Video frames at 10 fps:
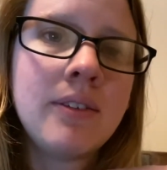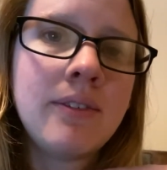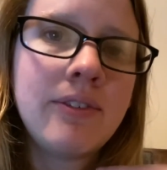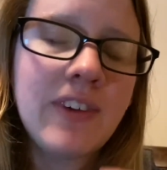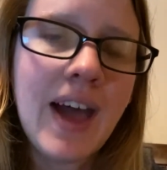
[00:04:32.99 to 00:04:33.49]

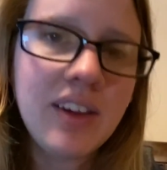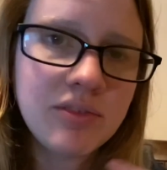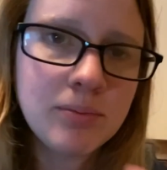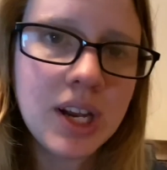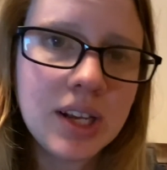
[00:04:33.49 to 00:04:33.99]

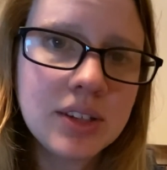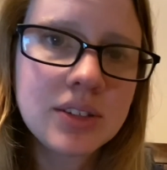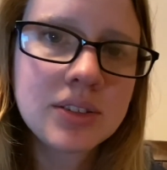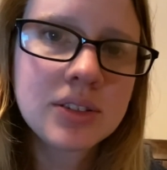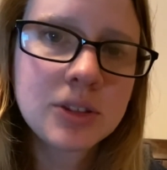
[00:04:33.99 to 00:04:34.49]
5-minute
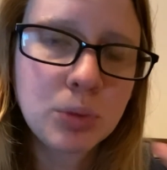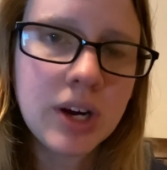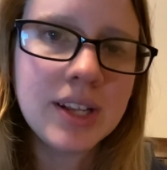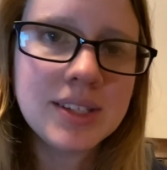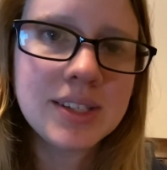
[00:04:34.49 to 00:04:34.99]

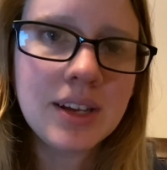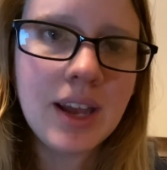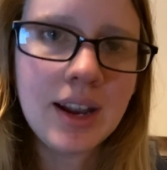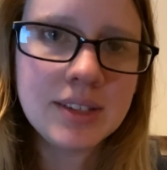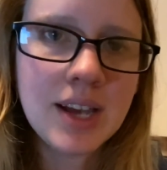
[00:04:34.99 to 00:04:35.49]
sprints at
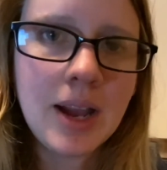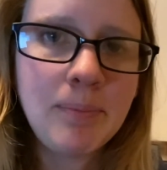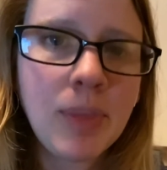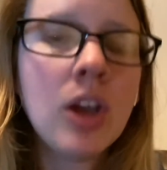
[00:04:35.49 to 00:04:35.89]
a time,